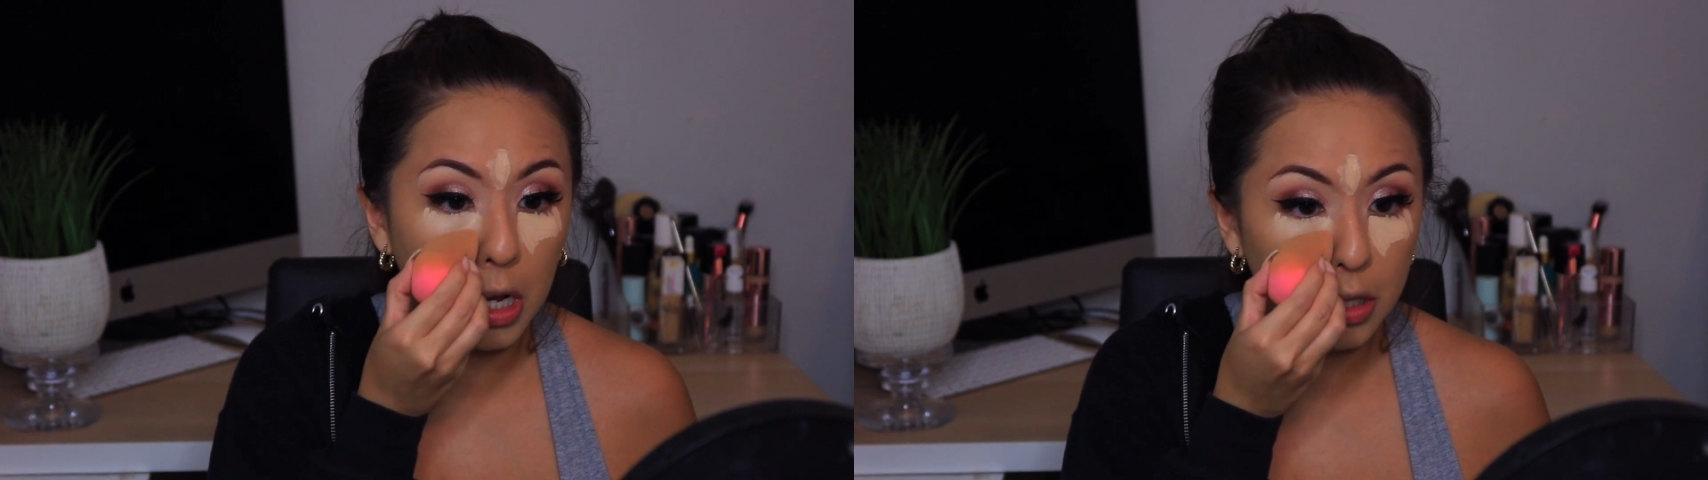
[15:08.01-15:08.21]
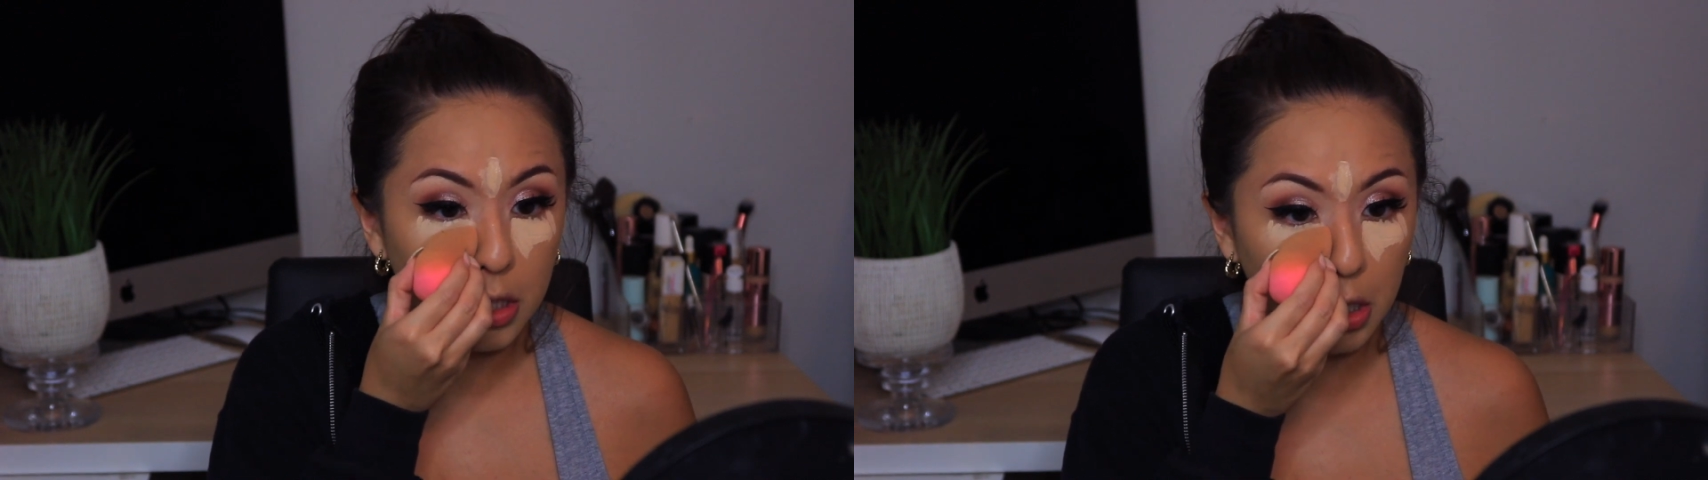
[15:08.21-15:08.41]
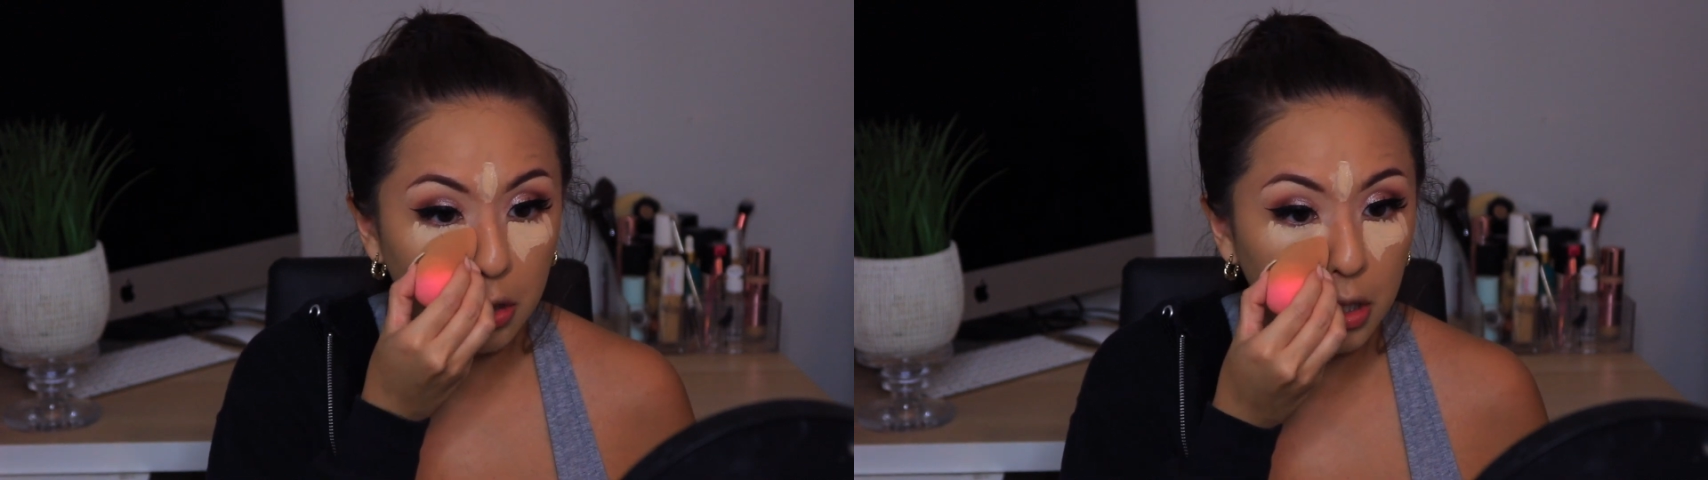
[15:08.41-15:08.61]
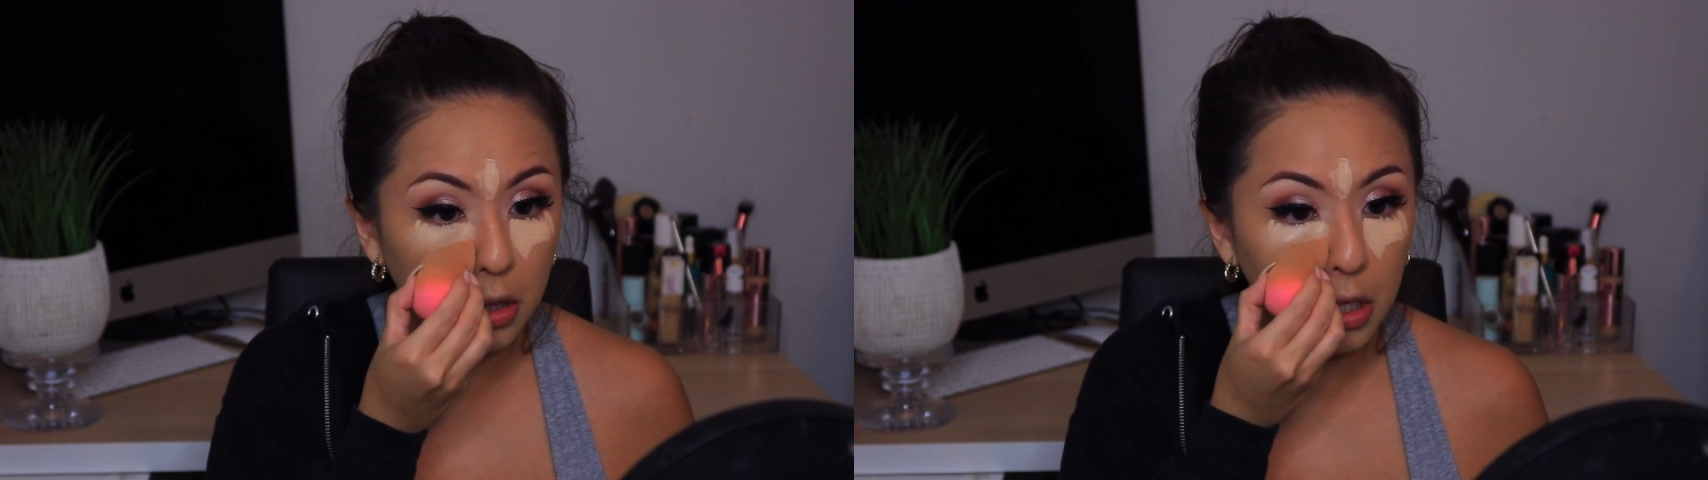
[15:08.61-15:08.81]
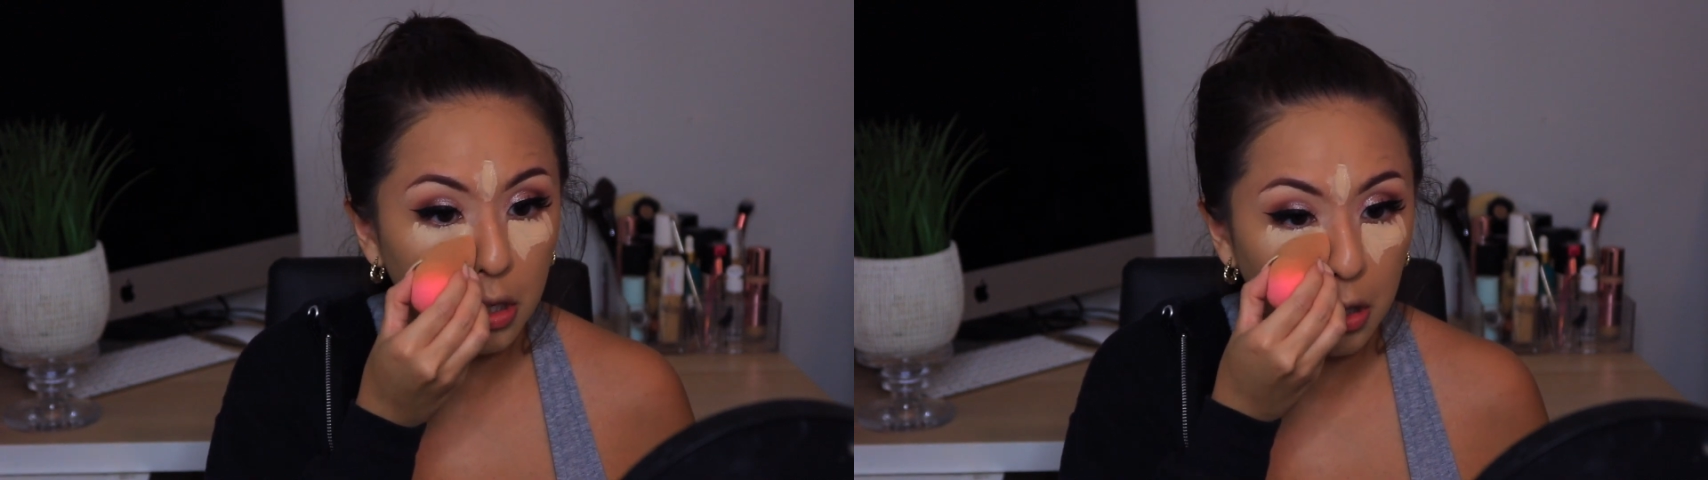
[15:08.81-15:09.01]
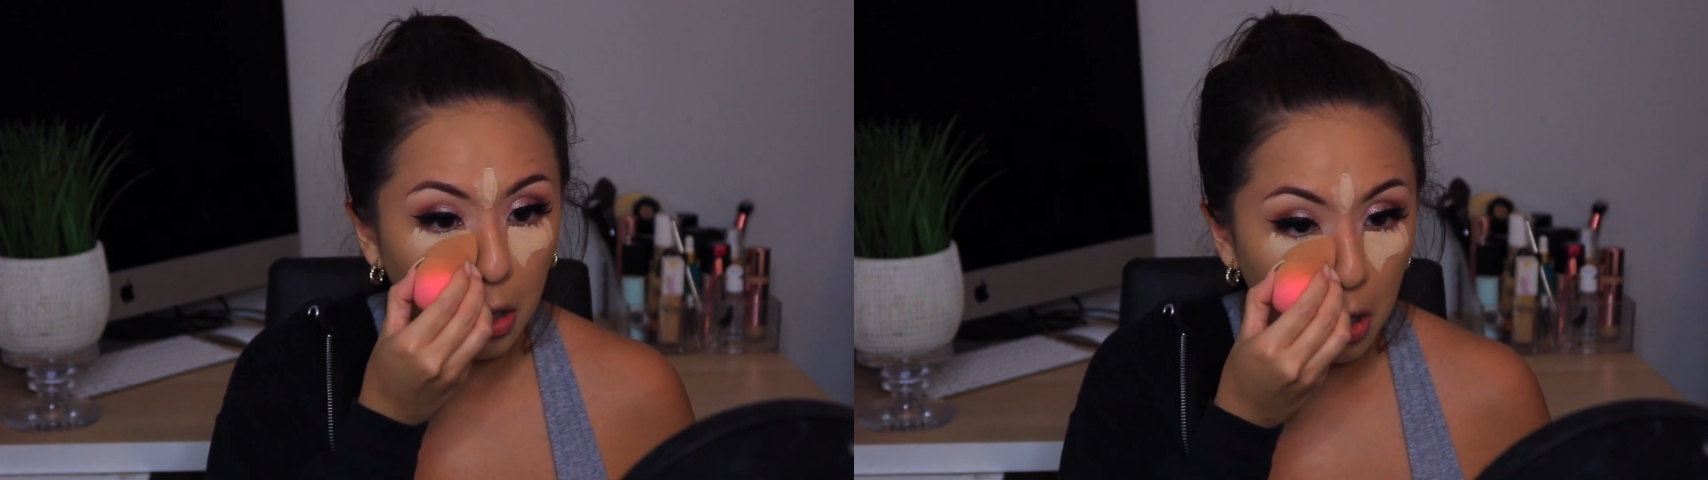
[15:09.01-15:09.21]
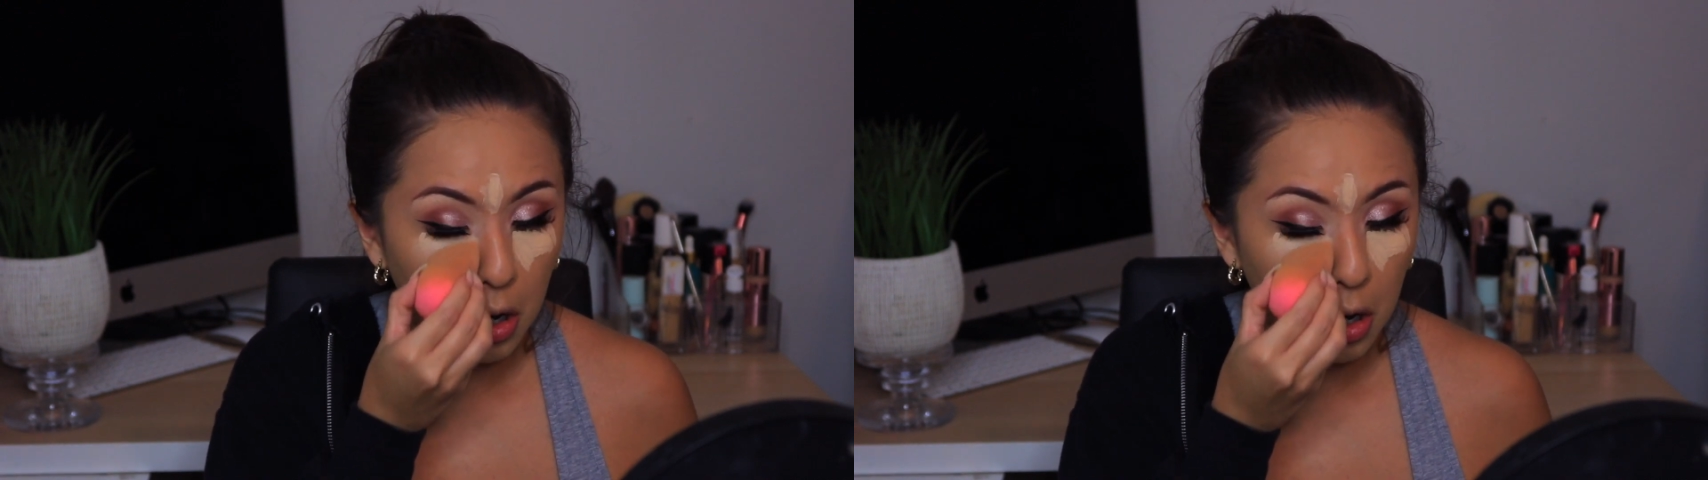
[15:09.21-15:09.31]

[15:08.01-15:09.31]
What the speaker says: 18th, I think,